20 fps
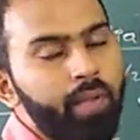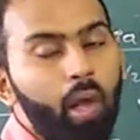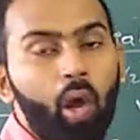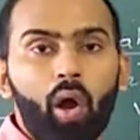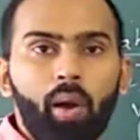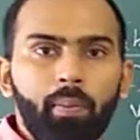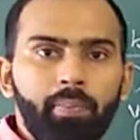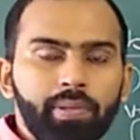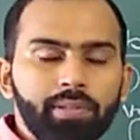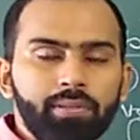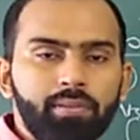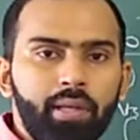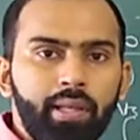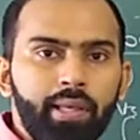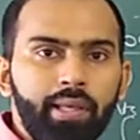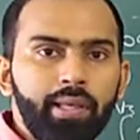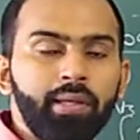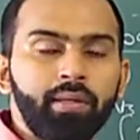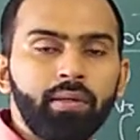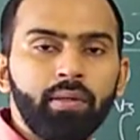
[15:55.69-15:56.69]

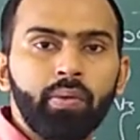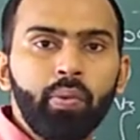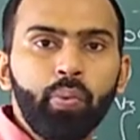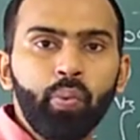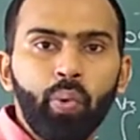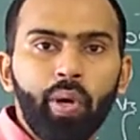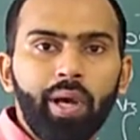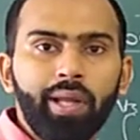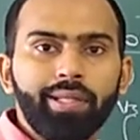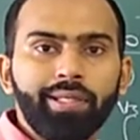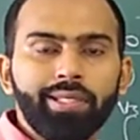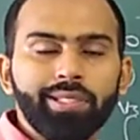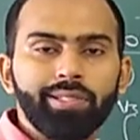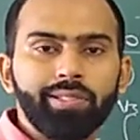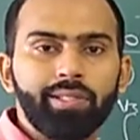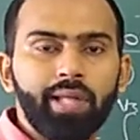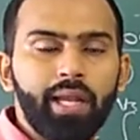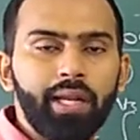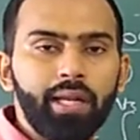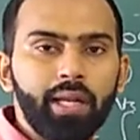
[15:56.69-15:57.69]
Obviously, work is
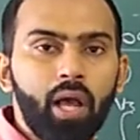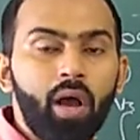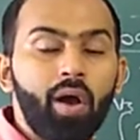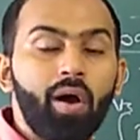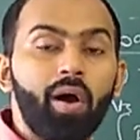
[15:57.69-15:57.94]
done